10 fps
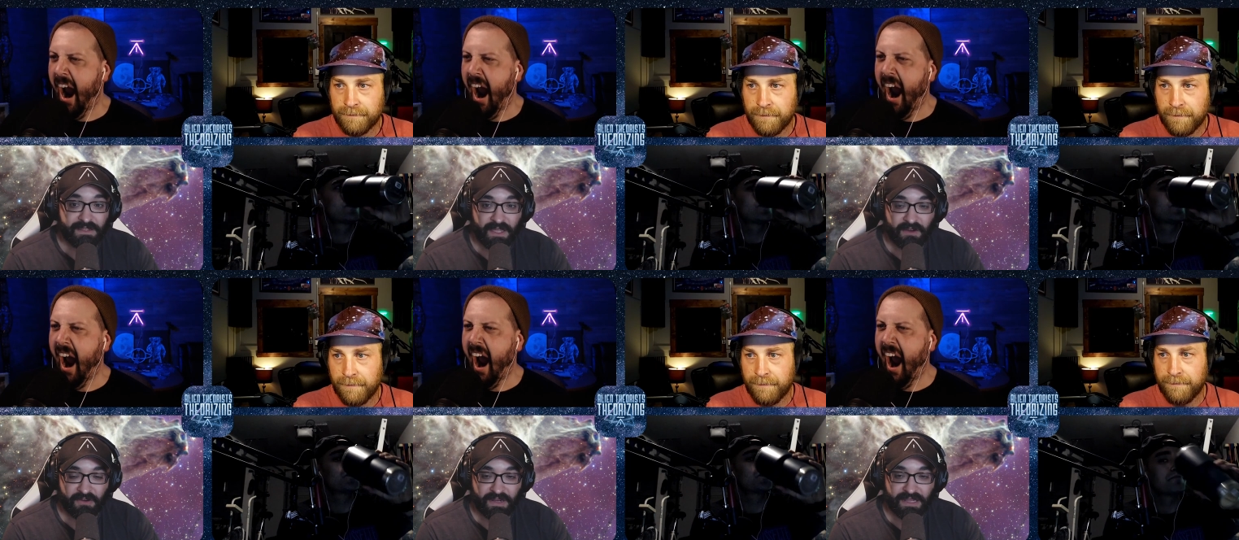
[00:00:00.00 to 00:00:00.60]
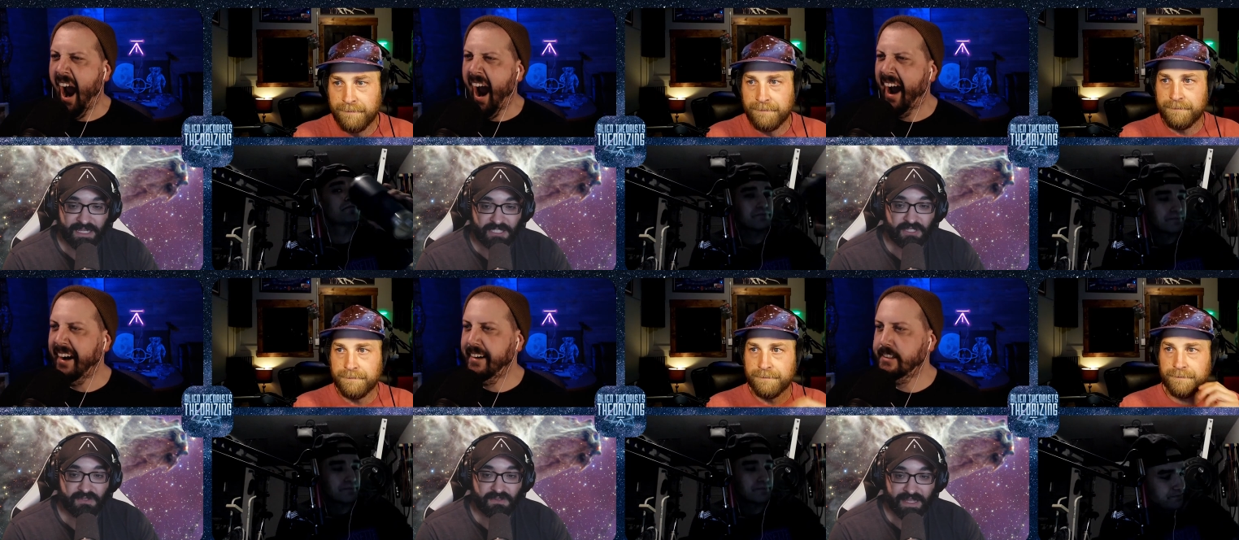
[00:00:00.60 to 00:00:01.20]
Speaker 1: they're greenlit
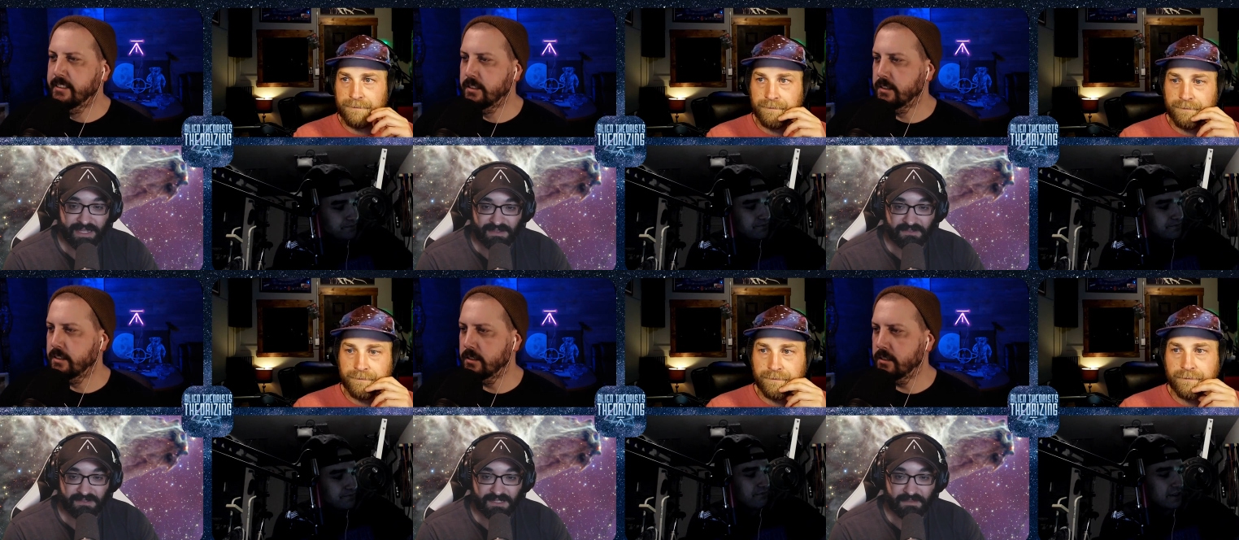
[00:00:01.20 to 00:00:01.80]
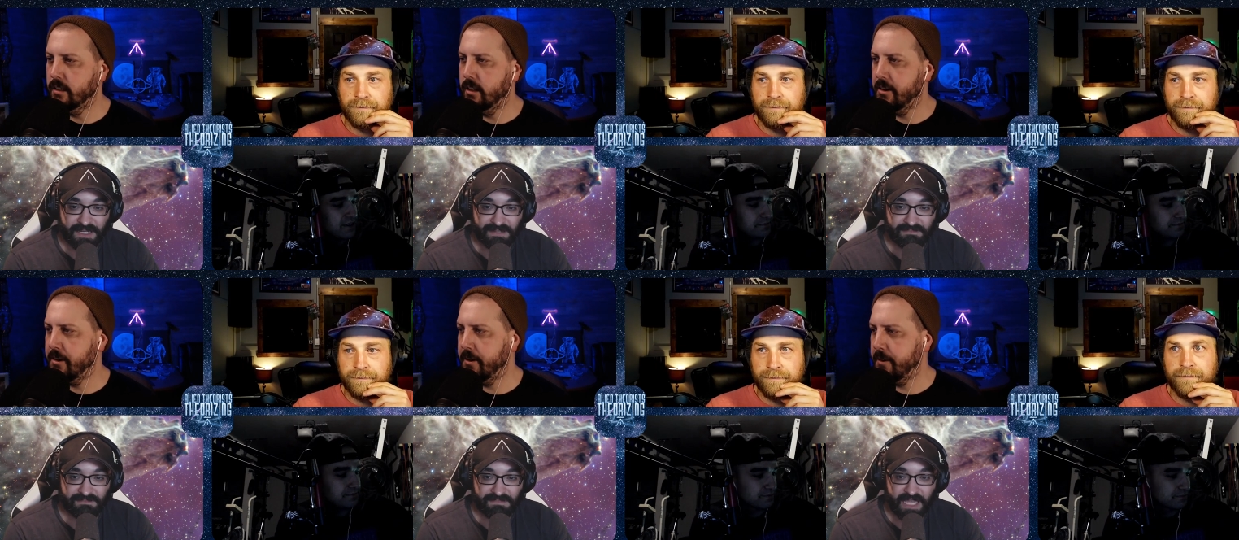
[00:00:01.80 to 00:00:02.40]
too. Like there's going to be a
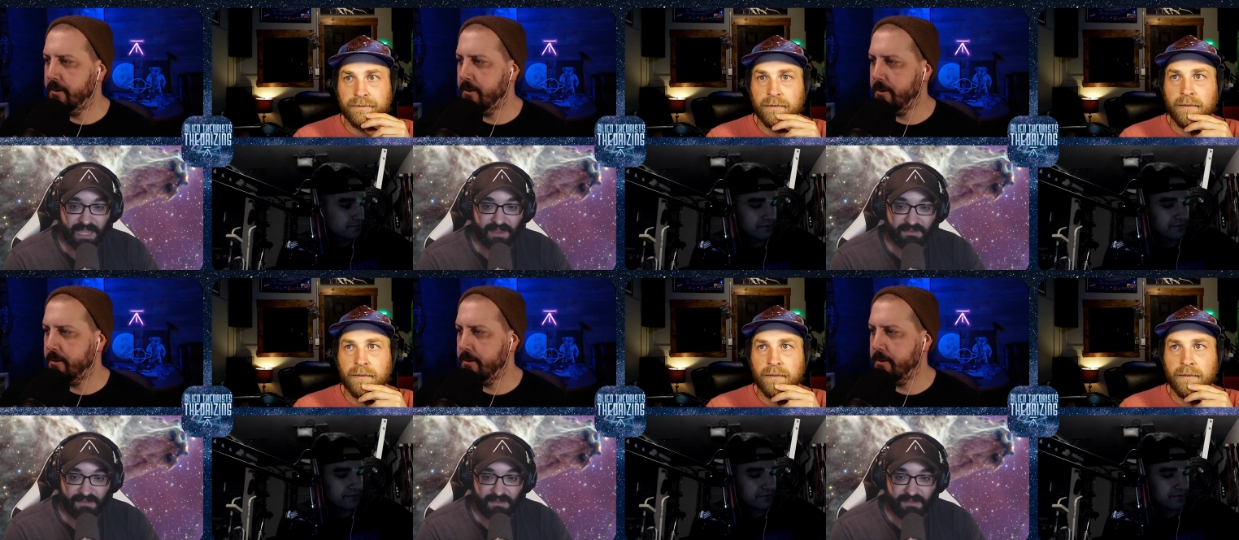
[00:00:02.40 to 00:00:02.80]
second